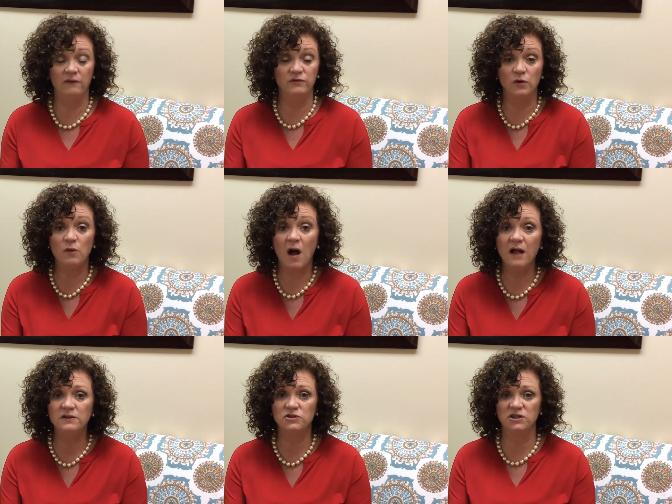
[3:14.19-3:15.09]

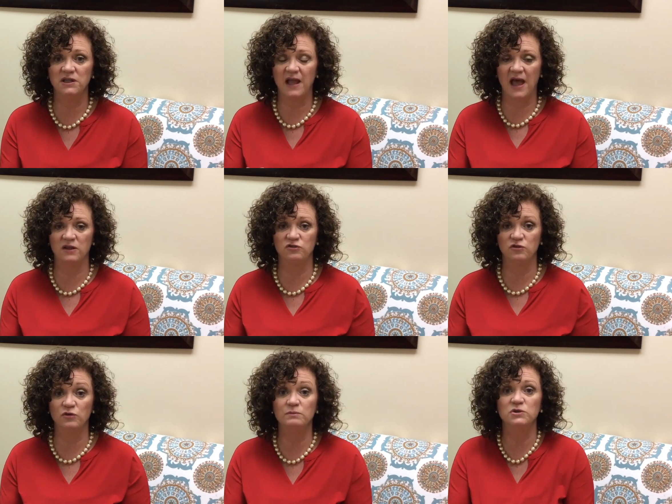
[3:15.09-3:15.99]
neurology as
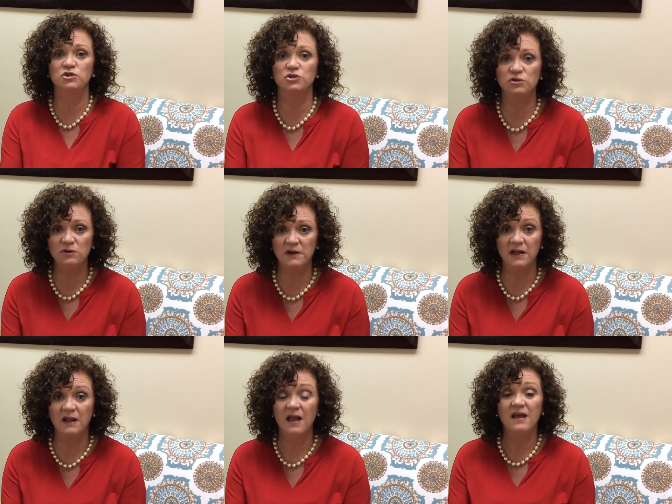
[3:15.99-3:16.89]
you're
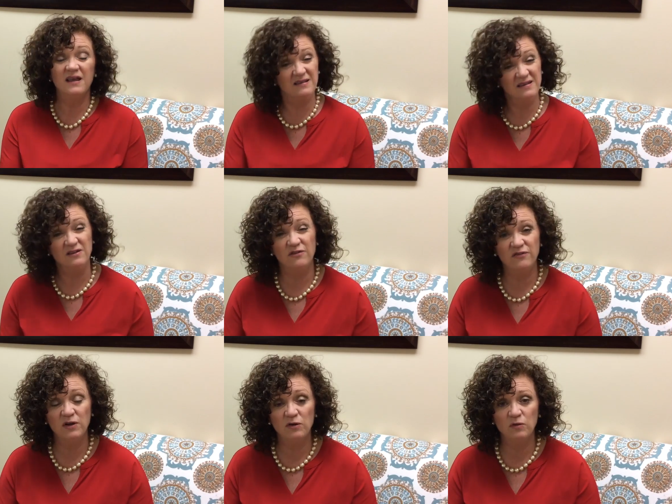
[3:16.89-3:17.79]
maturing is
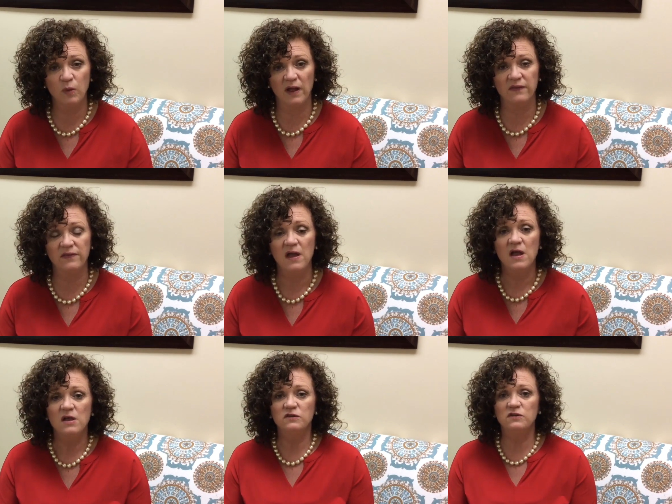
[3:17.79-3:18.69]
interfered with.
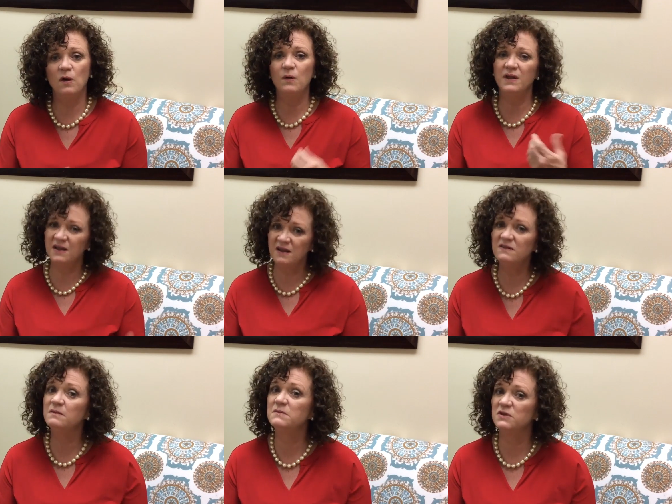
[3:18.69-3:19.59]
So it
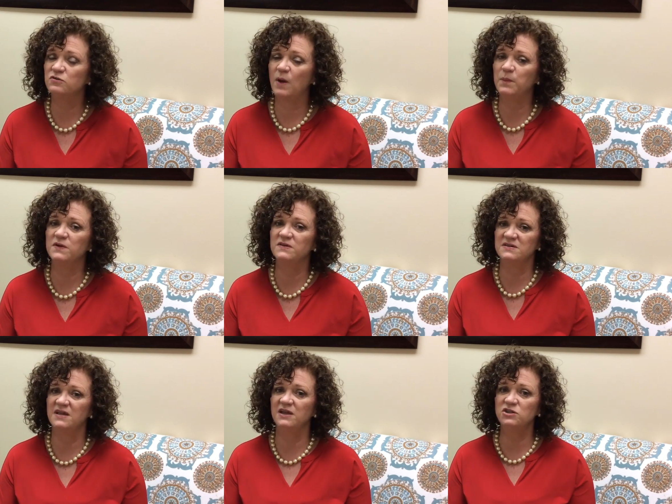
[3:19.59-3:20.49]
is a
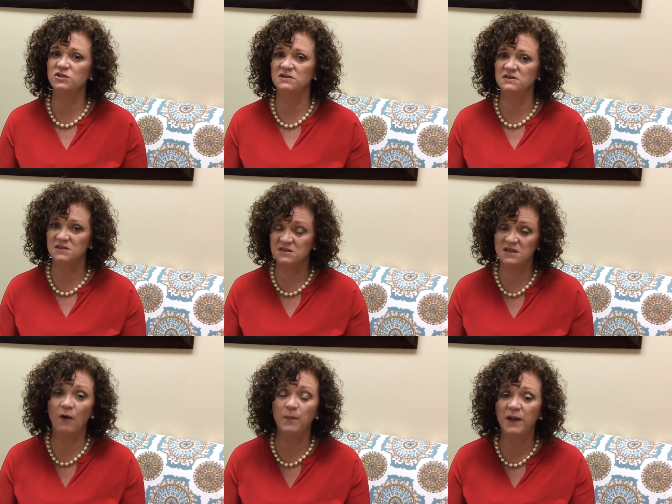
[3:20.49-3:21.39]
misrepresentation to
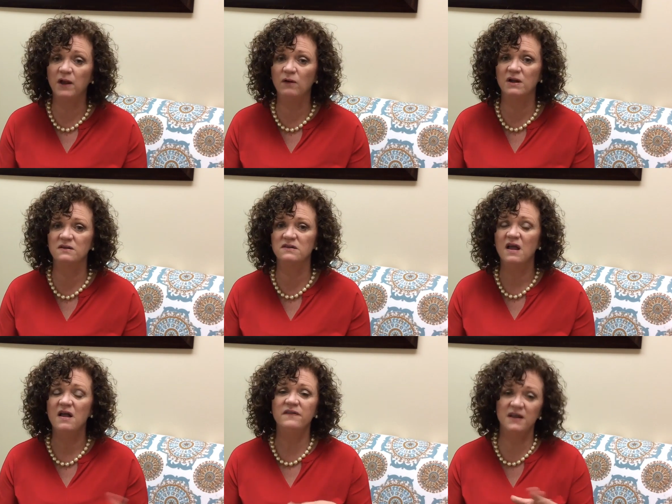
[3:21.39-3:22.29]
tell parents
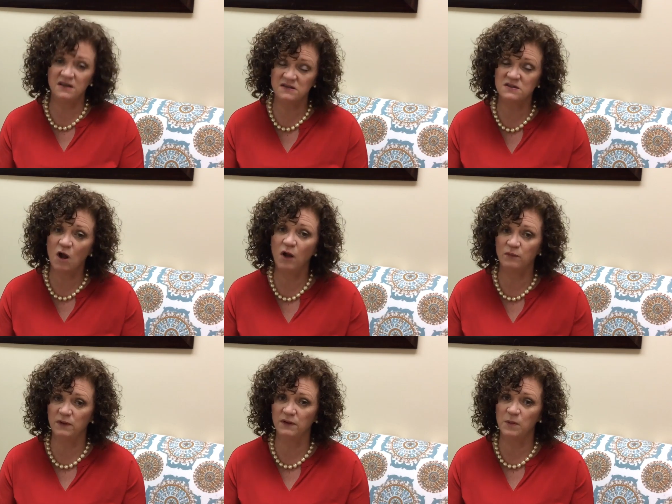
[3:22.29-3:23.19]
that it's not
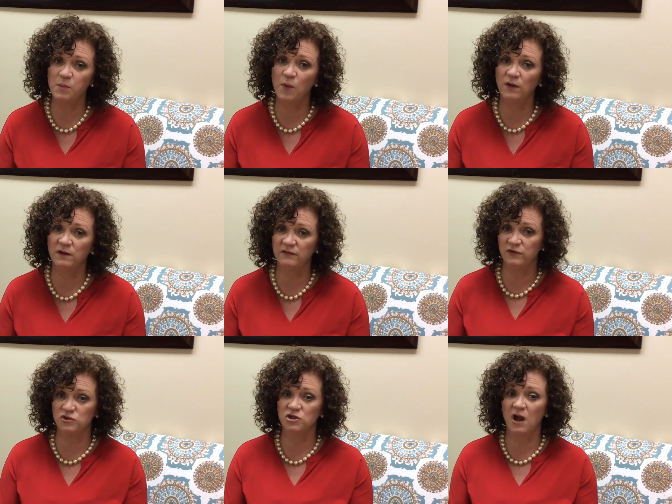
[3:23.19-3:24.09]
really important if
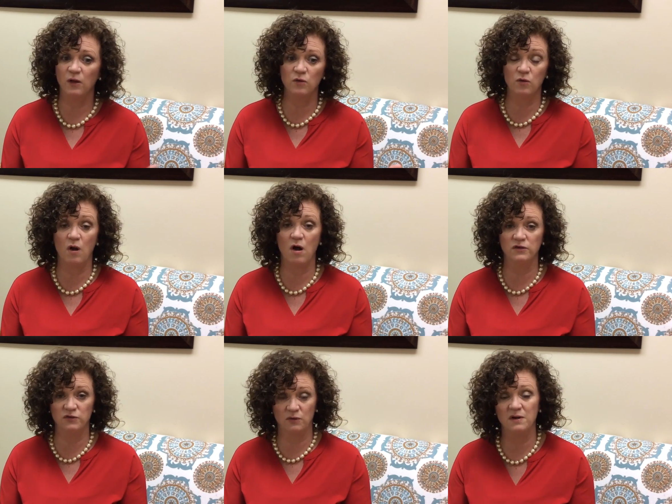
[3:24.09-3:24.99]
your child
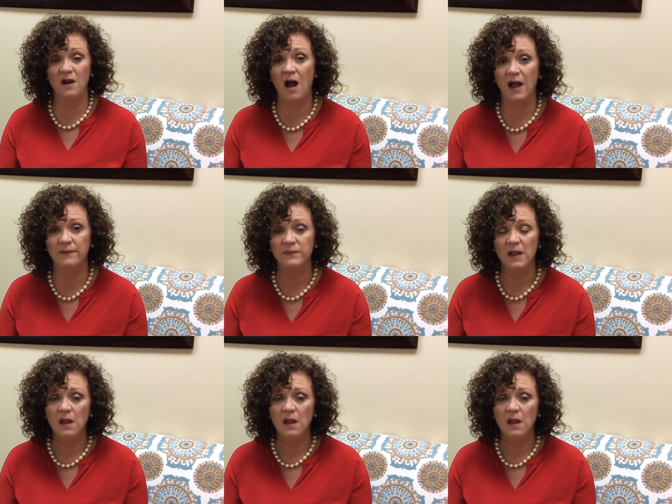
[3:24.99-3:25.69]
crawls or not.